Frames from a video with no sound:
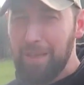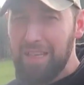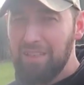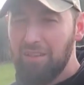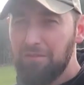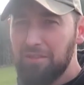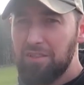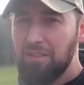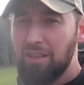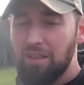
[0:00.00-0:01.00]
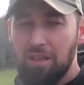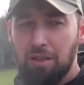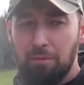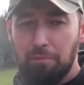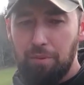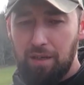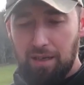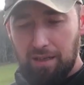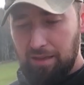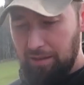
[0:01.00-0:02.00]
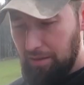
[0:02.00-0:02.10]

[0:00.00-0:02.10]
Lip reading: any of it, but